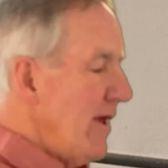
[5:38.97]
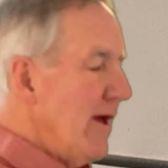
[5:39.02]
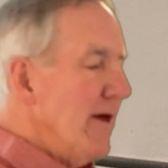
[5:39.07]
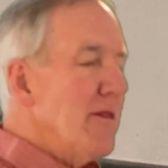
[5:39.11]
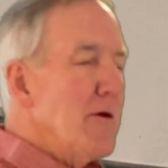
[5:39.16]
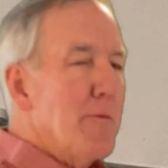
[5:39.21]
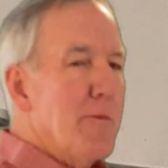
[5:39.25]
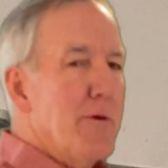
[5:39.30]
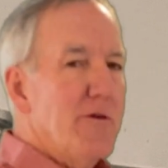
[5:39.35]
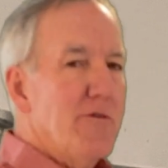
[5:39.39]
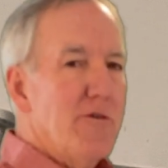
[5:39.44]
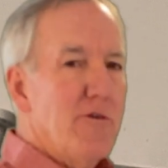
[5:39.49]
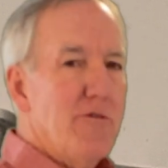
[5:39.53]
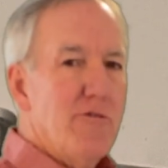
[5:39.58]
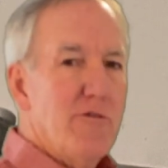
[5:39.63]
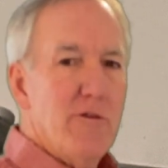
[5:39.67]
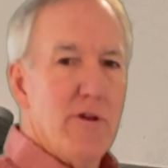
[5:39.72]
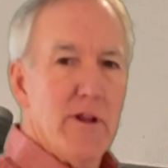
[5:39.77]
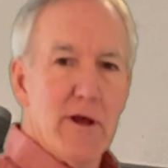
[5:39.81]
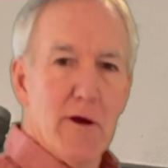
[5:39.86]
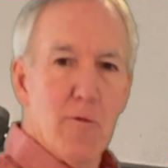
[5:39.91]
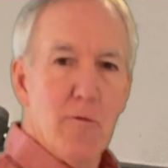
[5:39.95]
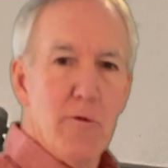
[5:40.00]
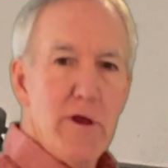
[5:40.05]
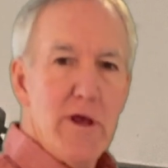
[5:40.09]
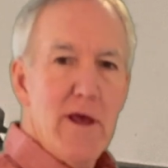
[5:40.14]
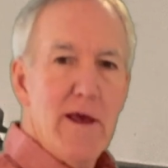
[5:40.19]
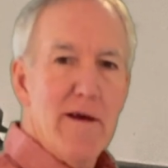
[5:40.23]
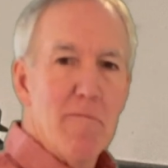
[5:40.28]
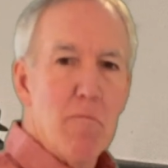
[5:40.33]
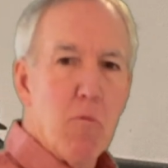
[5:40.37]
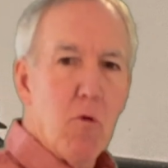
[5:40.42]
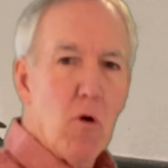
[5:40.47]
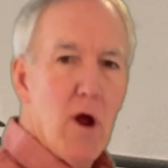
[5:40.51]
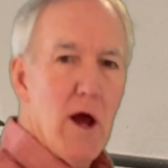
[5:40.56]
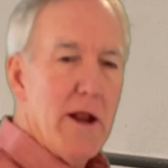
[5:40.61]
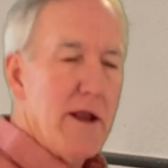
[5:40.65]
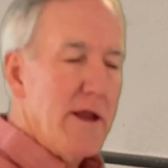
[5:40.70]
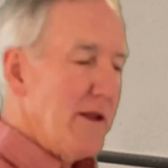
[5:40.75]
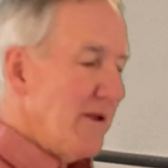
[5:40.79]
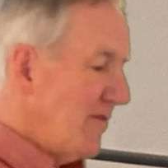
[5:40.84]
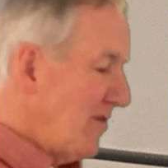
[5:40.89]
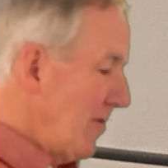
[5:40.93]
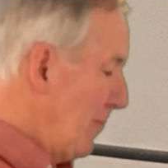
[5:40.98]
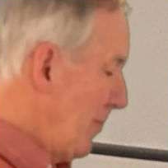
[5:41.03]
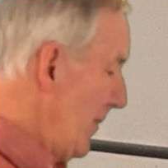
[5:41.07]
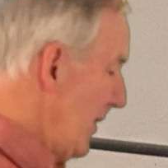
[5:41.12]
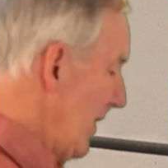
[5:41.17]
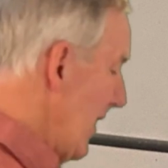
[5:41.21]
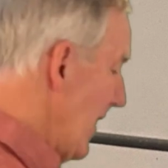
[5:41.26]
The other position that we have brought into